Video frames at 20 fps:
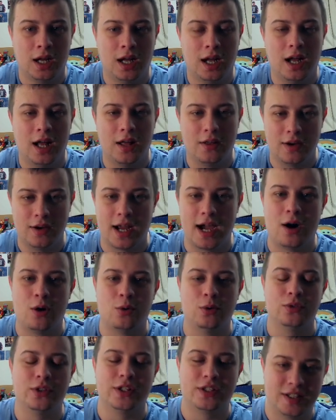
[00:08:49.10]
And now
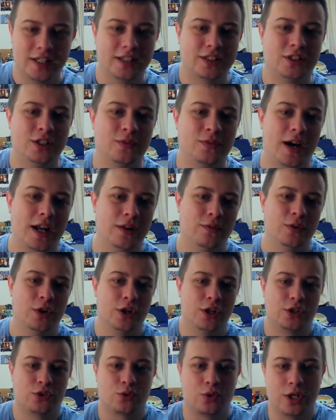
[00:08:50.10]
the 60th
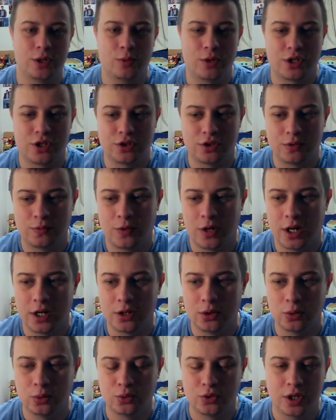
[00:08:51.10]
anniversary, which is the
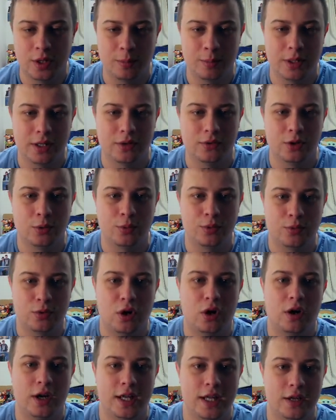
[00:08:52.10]
final tidbit that we've
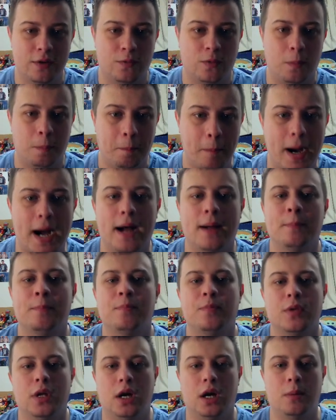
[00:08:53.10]
got here from Matt.
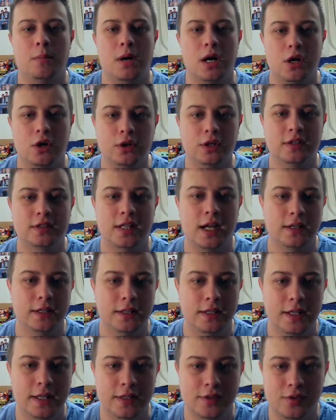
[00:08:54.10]
My
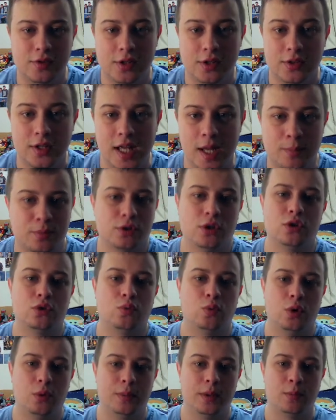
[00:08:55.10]
understanding is that the episodes
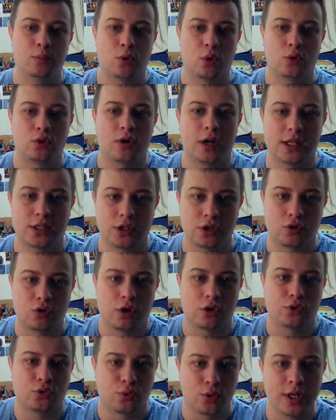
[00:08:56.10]
will be broadcast
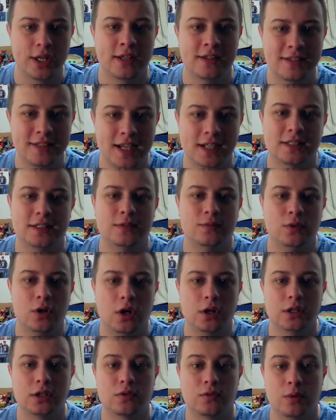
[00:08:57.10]
across three consecutive
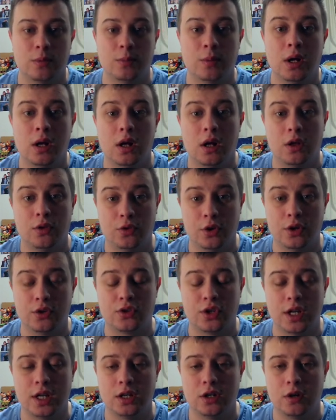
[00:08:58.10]
nights from
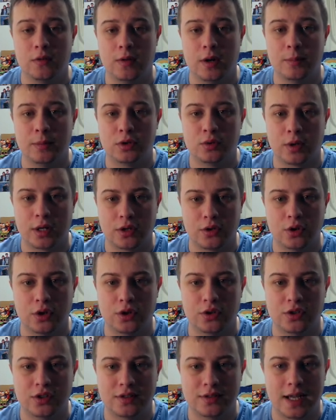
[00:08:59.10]
Thursday, November
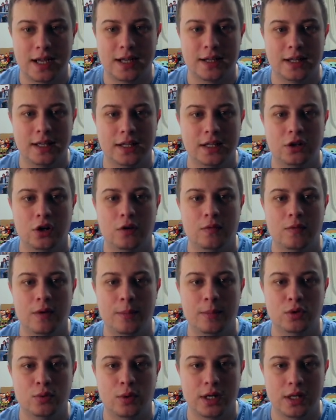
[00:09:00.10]
23rd to Saturday,
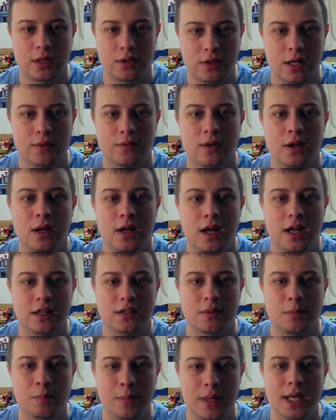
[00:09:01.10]
November 25th as
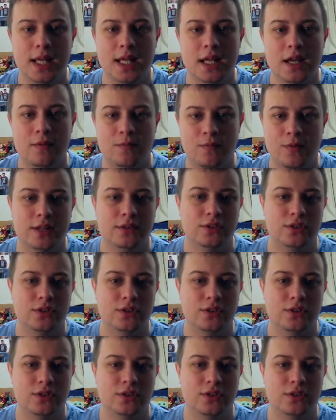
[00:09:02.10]
a mini event